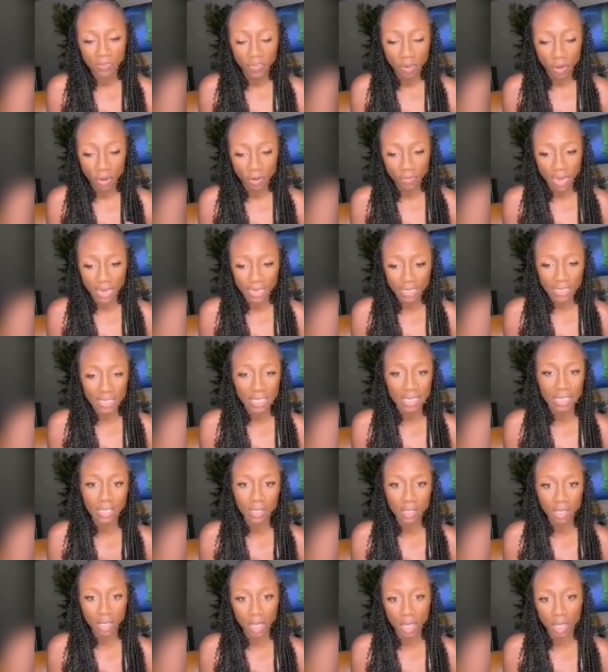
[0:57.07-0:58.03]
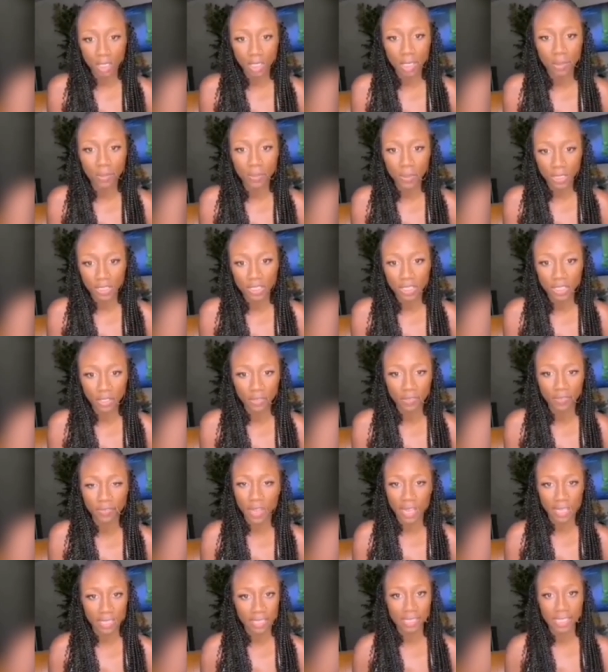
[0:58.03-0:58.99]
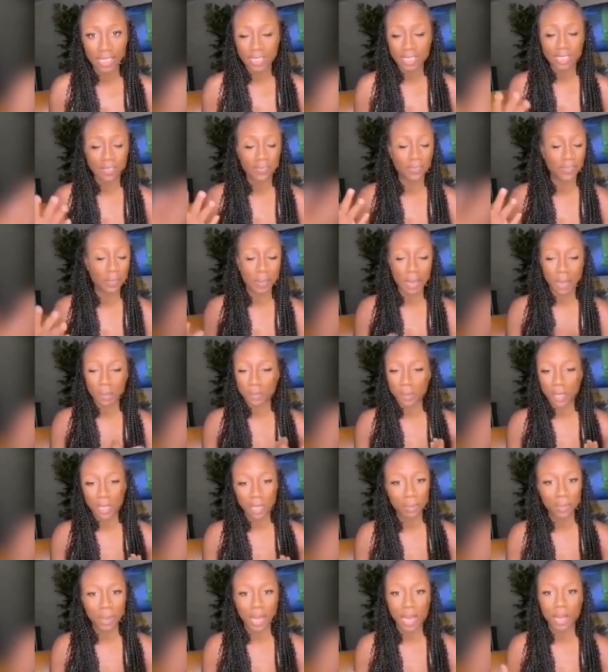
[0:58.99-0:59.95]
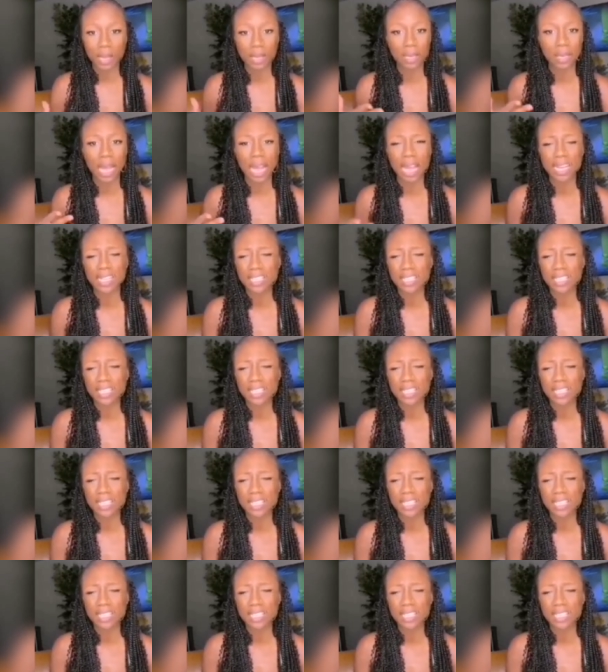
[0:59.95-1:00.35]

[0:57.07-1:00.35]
for rent and a bunch of, I sent it for my PayPal.